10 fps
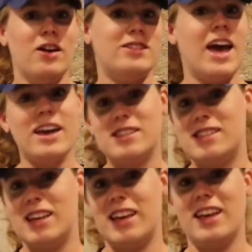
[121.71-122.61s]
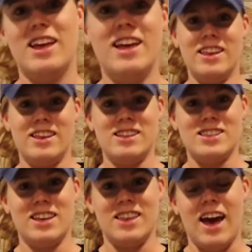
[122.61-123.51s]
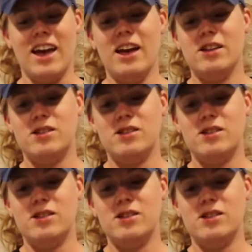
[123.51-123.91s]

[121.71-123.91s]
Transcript: texting, things like that.